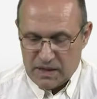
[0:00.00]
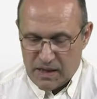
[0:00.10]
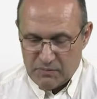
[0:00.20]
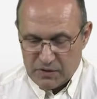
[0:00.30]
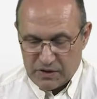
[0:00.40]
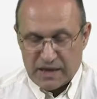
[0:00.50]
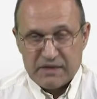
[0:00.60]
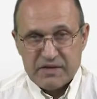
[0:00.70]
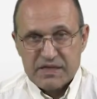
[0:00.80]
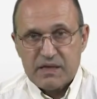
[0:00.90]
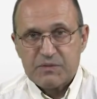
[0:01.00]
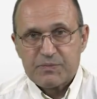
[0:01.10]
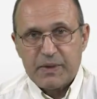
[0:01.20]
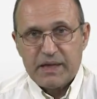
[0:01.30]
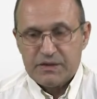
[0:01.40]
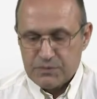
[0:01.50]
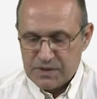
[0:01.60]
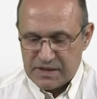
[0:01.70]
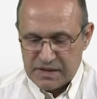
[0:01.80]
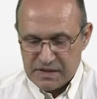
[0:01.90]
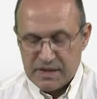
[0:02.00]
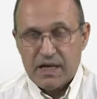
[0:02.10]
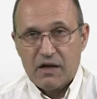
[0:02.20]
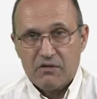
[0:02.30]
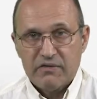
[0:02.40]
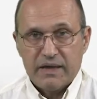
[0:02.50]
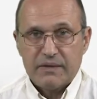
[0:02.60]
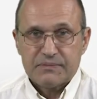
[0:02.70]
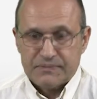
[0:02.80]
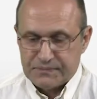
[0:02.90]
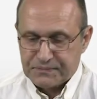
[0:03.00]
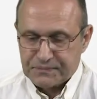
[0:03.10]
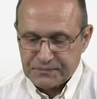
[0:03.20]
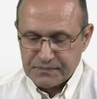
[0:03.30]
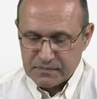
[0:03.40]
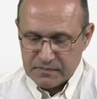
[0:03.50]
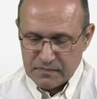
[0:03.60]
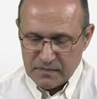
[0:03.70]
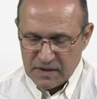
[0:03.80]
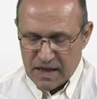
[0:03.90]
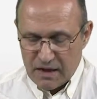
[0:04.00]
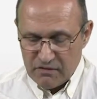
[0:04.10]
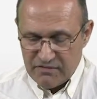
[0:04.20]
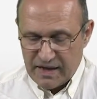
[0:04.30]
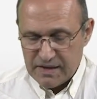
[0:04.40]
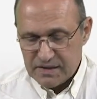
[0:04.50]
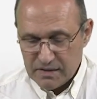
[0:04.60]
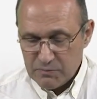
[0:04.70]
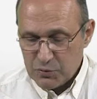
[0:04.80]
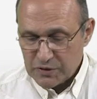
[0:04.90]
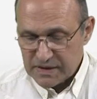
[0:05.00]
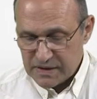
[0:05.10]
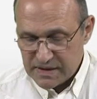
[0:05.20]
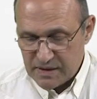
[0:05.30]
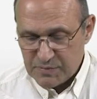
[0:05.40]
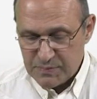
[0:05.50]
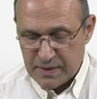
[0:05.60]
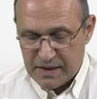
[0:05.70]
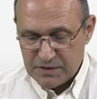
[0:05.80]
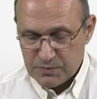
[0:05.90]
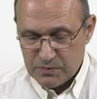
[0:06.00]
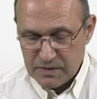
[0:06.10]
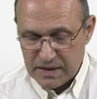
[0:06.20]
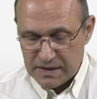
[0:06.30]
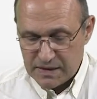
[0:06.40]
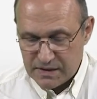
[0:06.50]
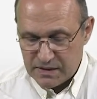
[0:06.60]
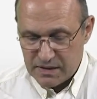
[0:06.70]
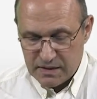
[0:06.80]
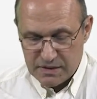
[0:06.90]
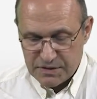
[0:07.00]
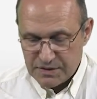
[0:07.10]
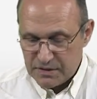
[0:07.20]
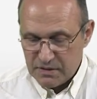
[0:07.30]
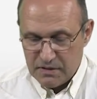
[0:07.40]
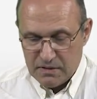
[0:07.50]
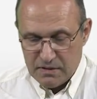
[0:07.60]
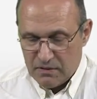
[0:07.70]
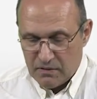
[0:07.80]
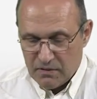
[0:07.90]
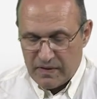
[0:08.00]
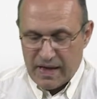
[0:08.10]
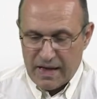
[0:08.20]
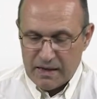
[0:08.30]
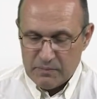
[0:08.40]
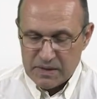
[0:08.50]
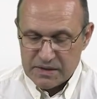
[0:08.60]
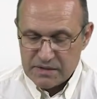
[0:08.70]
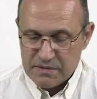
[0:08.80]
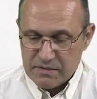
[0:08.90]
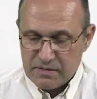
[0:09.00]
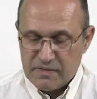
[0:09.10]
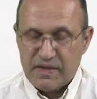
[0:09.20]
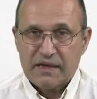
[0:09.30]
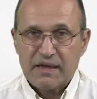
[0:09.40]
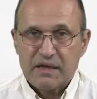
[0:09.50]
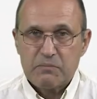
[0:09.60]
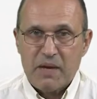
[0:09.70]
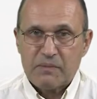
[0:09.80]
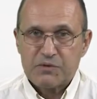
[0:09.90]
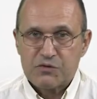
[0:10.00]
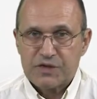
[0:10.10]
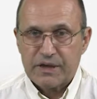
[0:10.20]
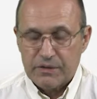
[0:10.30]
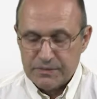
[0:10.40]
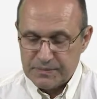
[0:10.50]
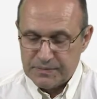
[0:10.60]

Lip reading: I'm looking at the subspace, which is the null of A. Null of A is an important subspace, which is all the elements that get mapped to 0.